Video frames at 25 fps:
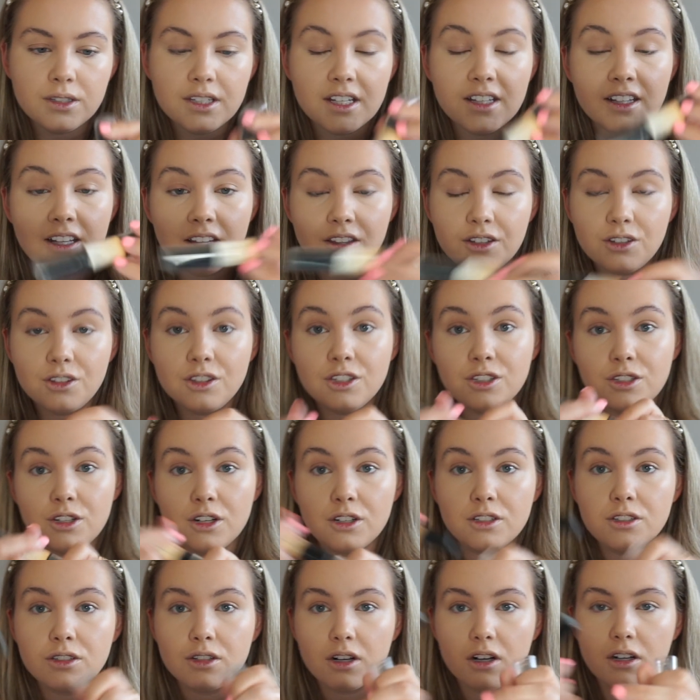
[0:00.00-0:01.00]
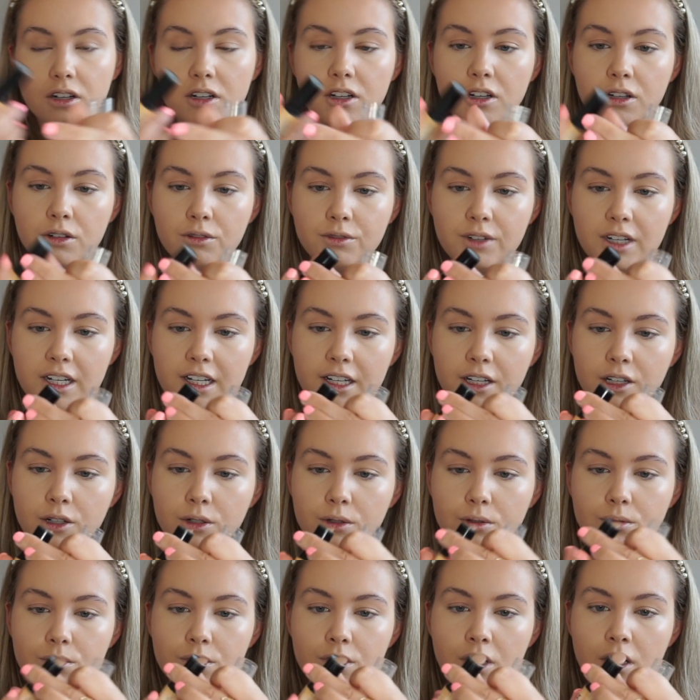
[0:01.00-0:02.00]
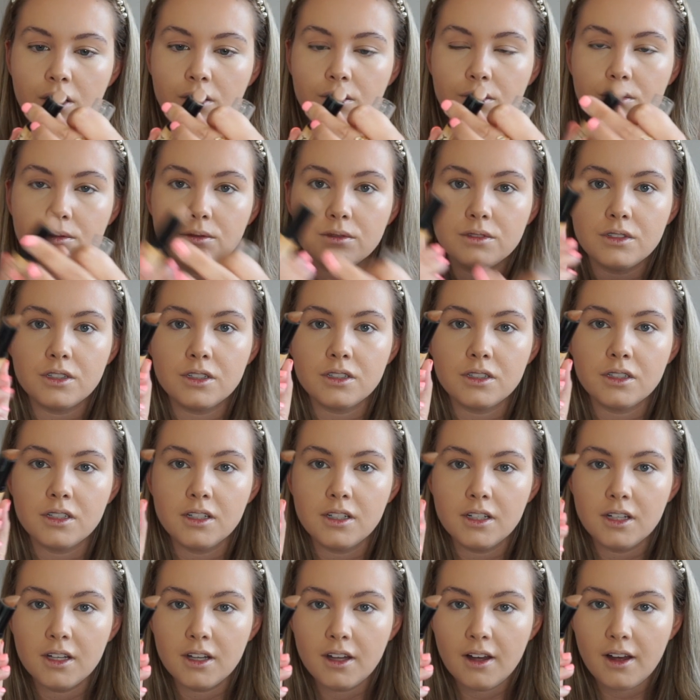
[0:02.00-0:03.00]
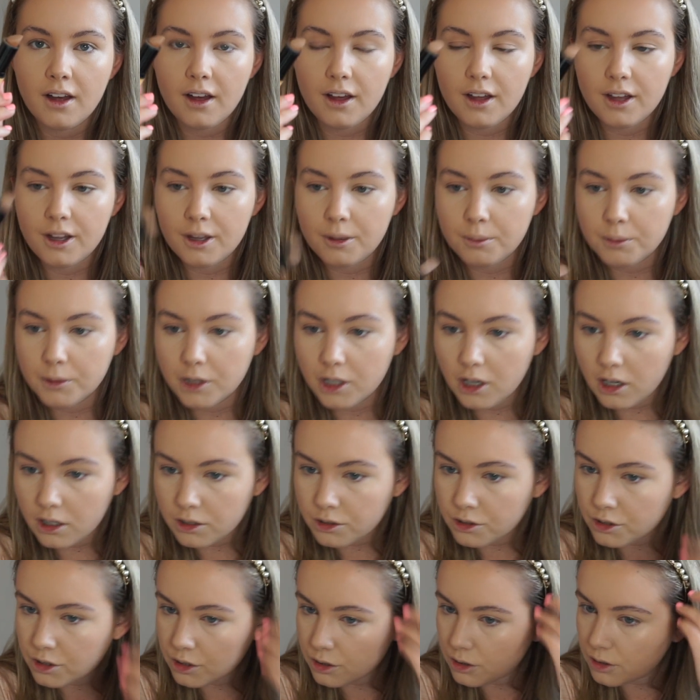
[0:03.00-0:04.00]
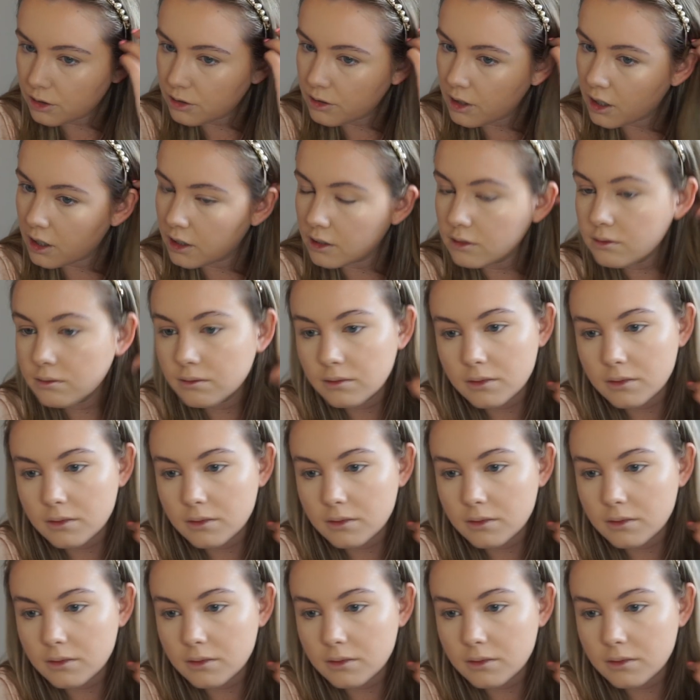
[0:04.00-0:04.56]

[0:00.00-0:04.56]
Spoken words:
and then the other side's got like a really cool toned contour on.